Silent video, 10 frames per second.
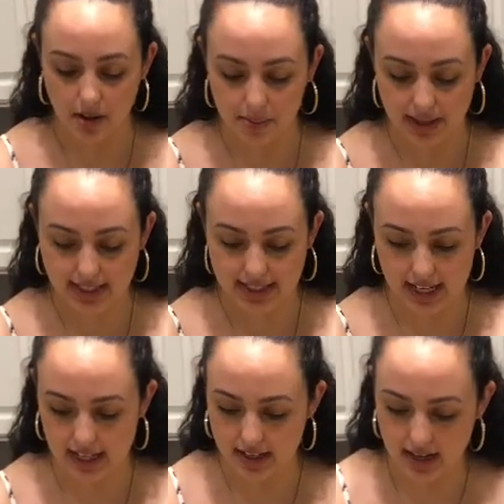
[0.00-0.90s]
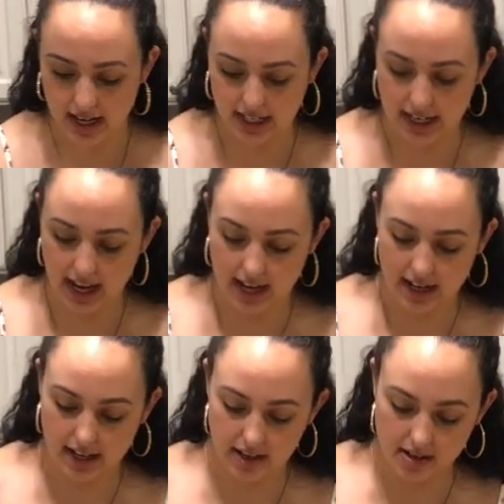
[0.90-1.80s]
all mixed in, I can add
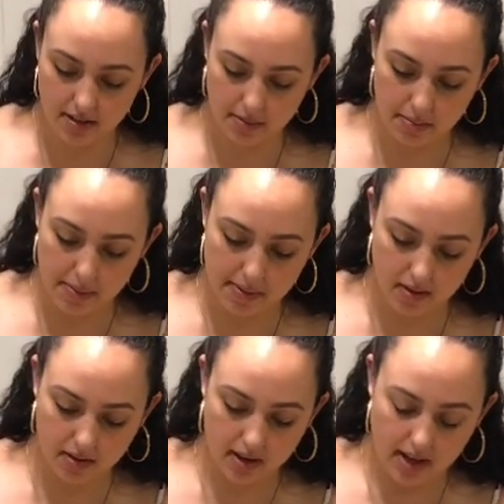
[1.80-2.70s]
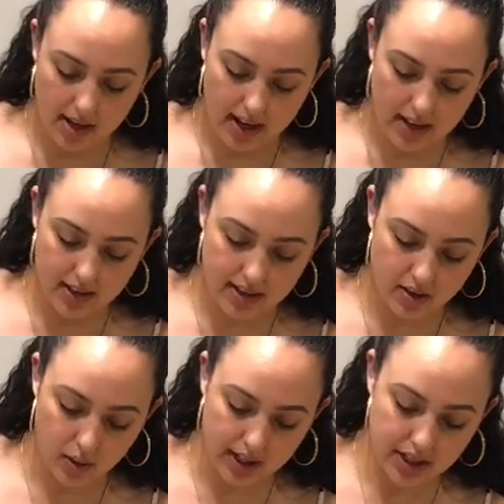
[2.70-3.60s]
in my milk. And this is going